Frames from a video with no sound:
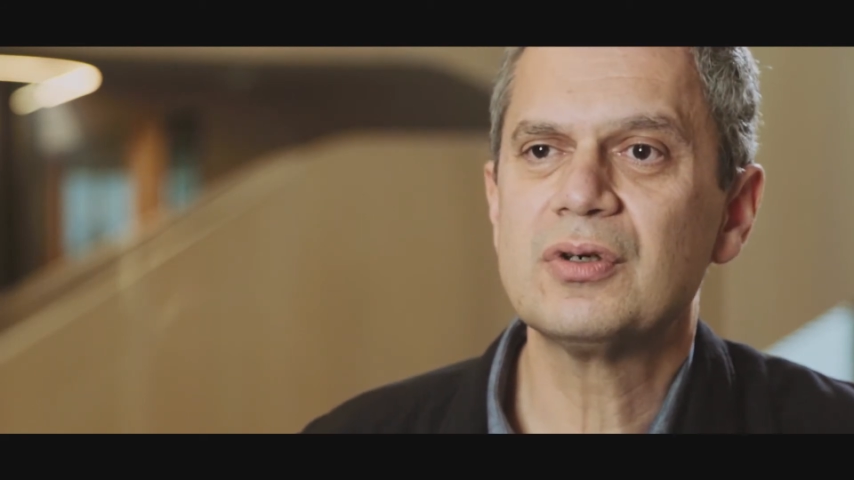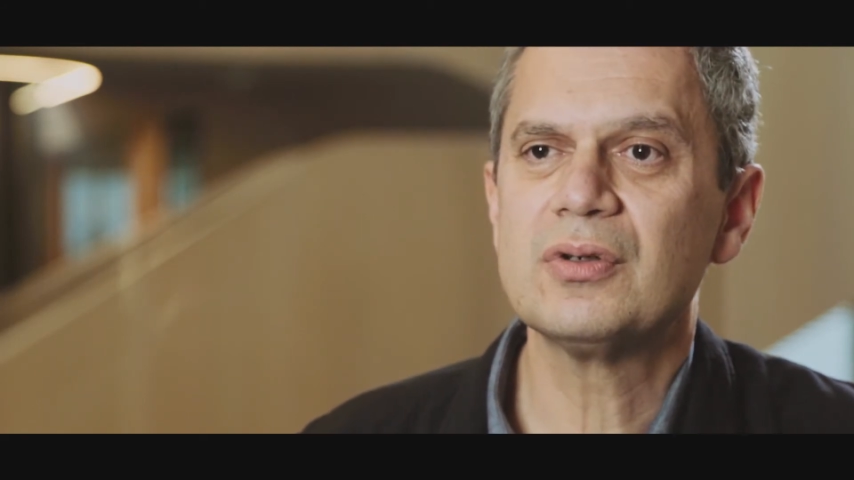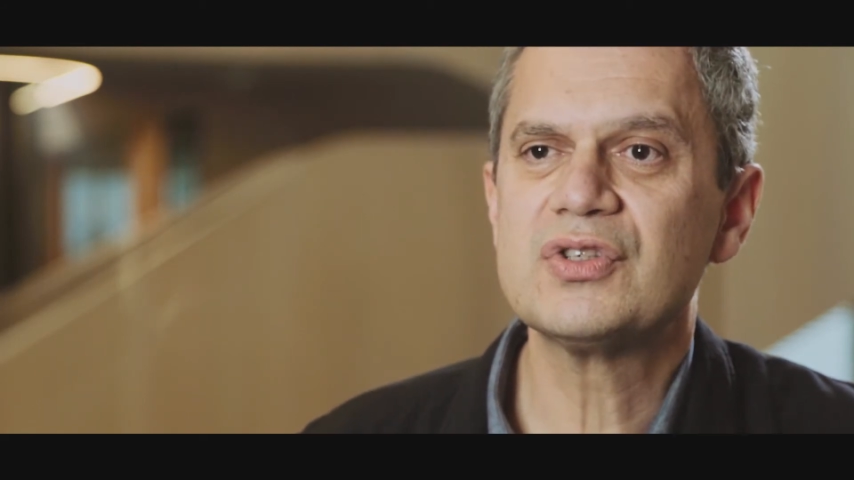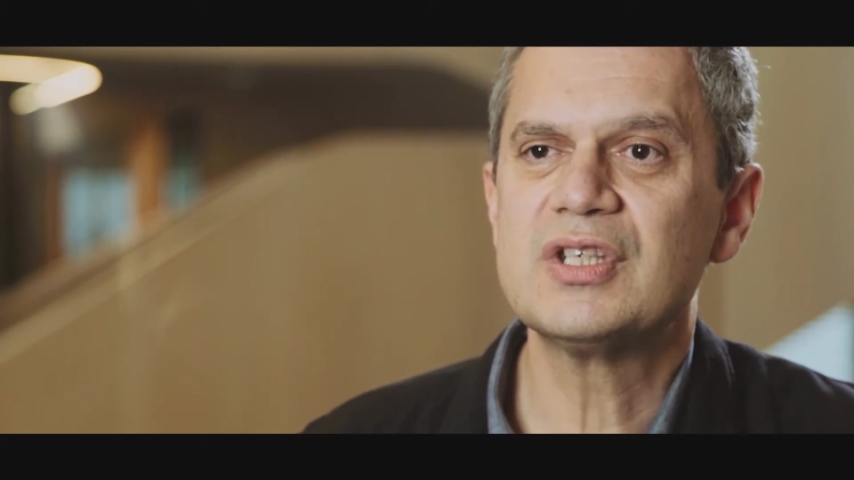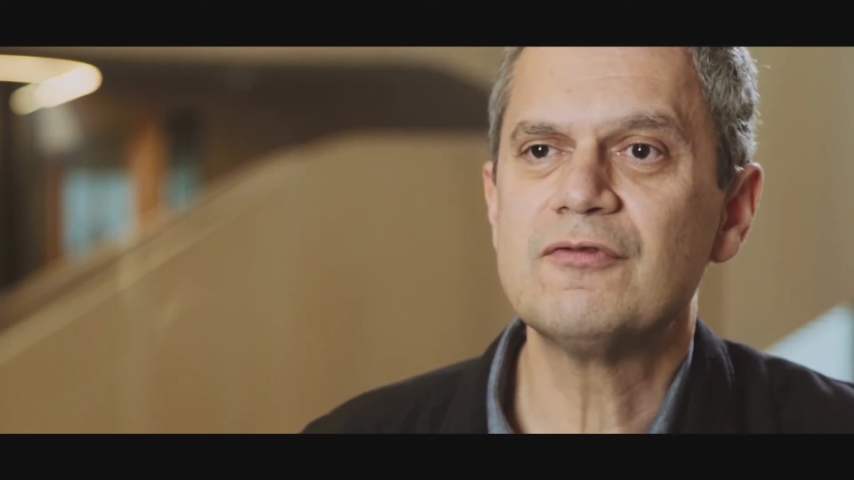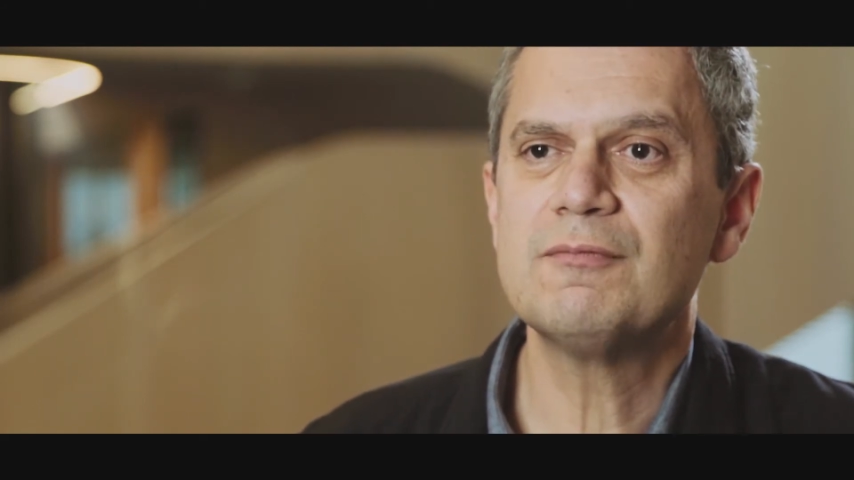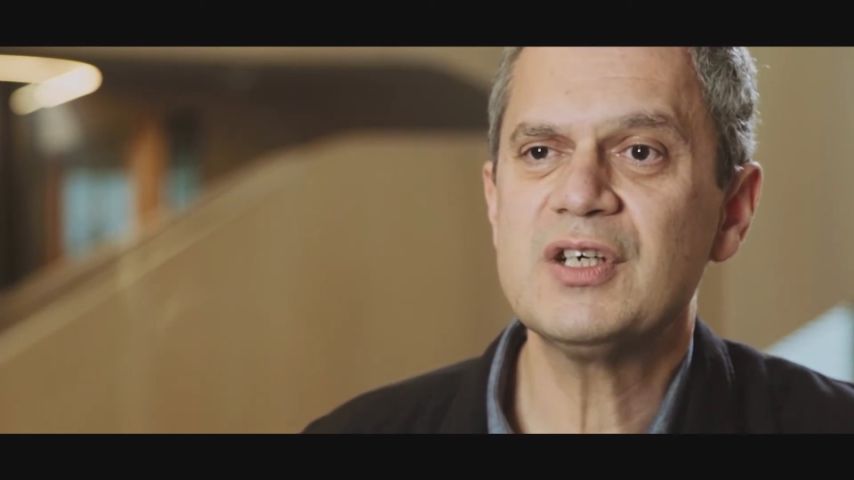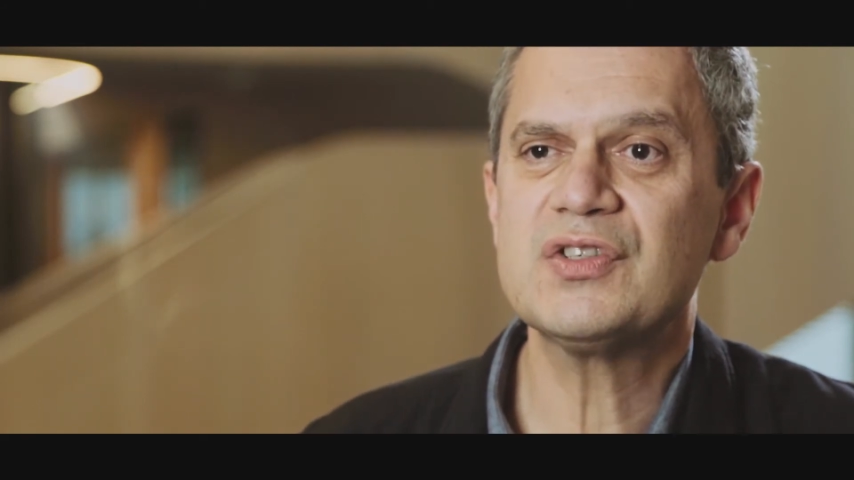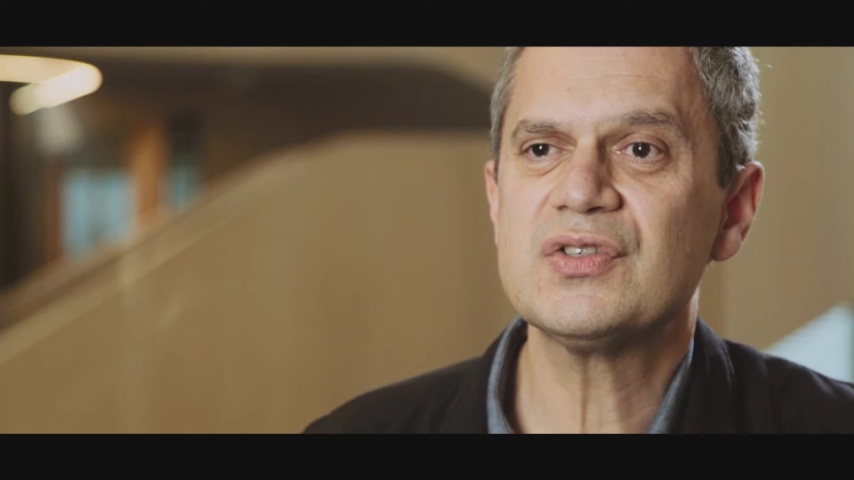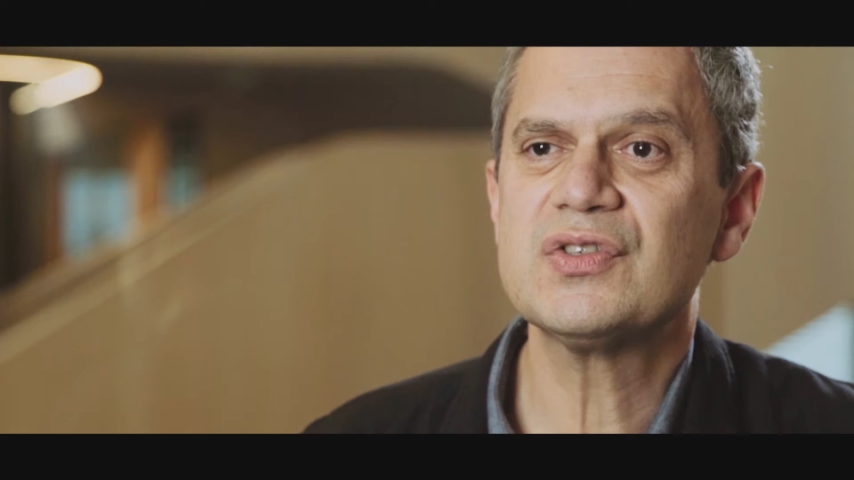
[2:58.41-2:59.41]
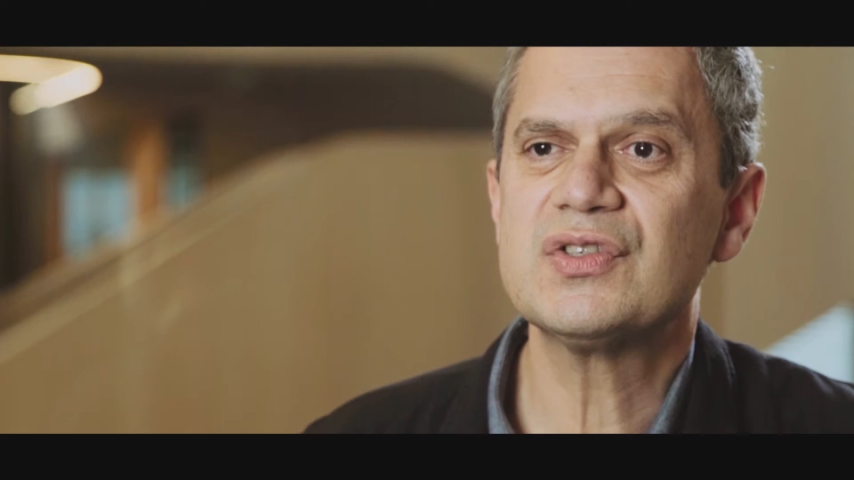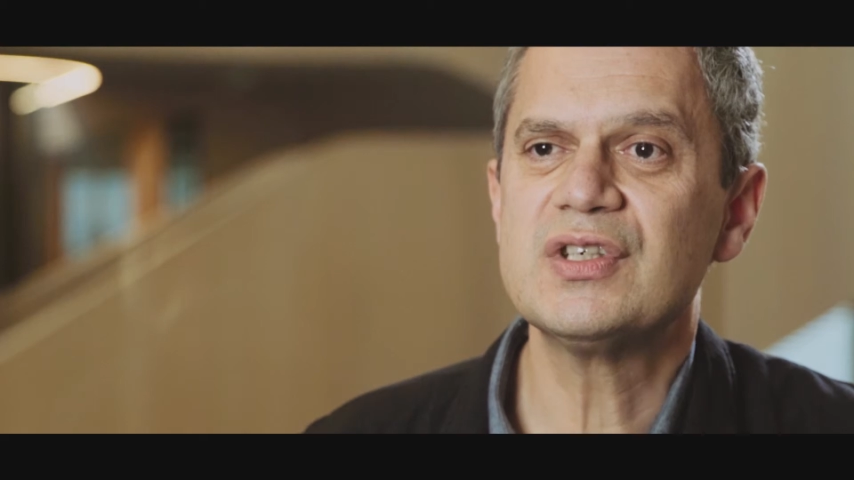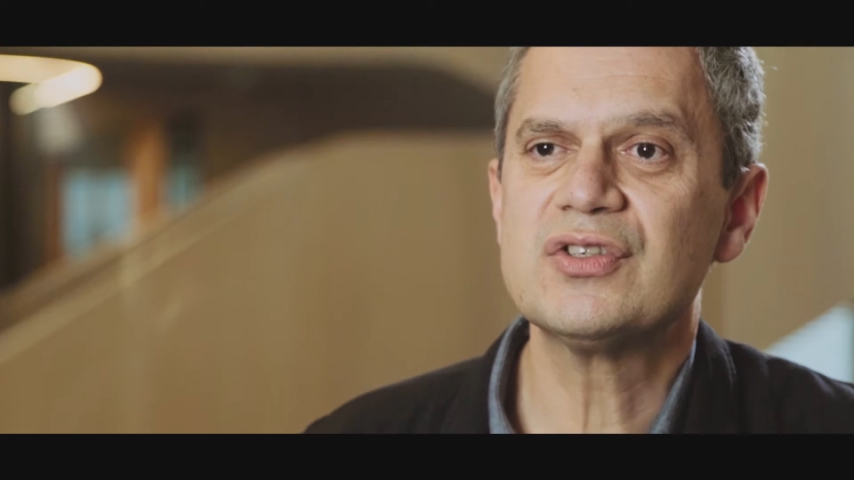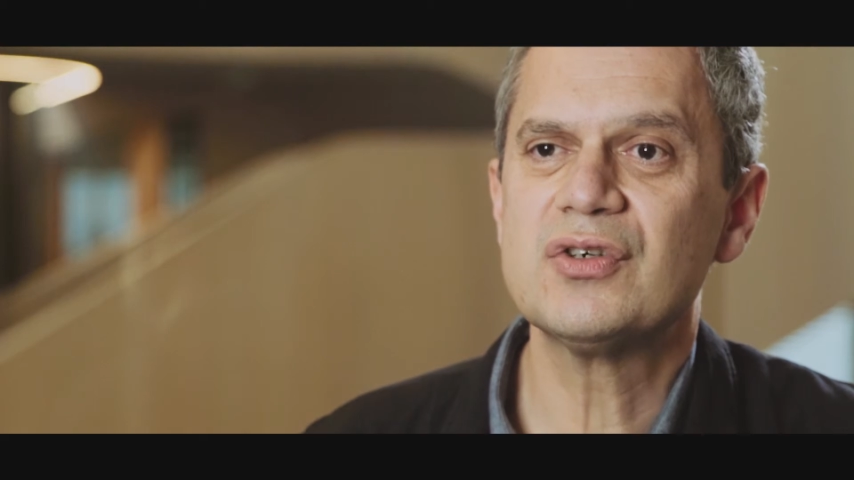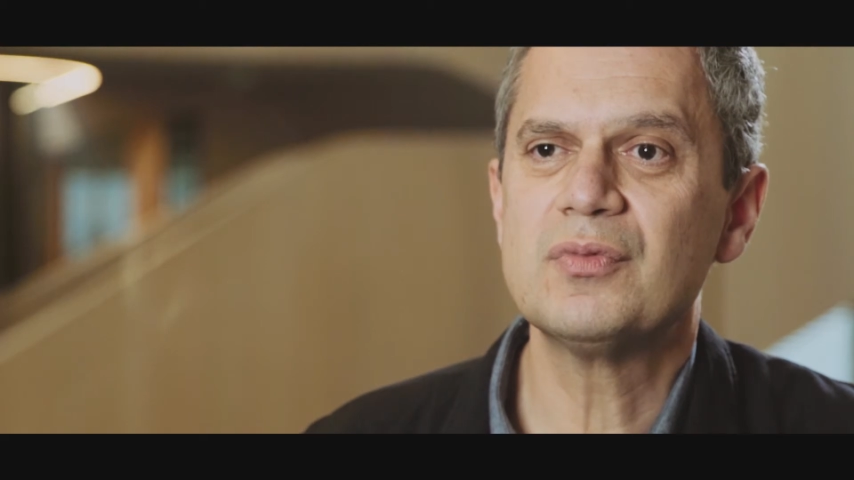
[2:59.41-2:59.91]
called Stiff Person
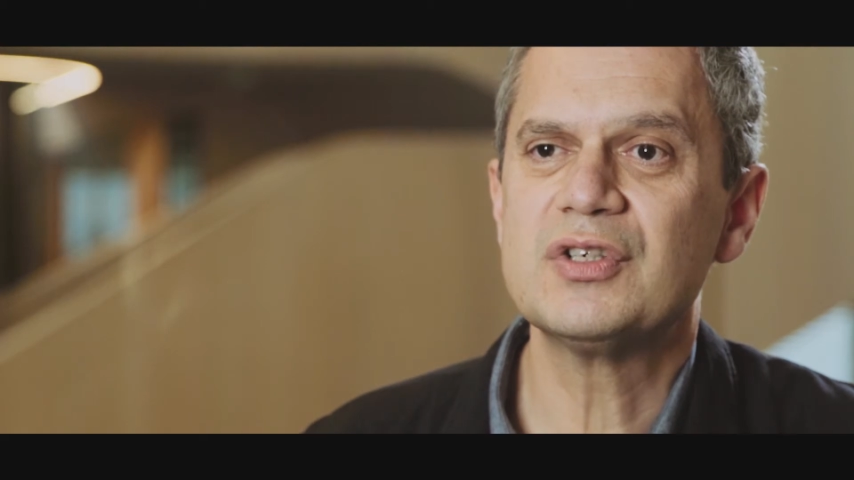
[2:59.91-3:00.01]
syndrome,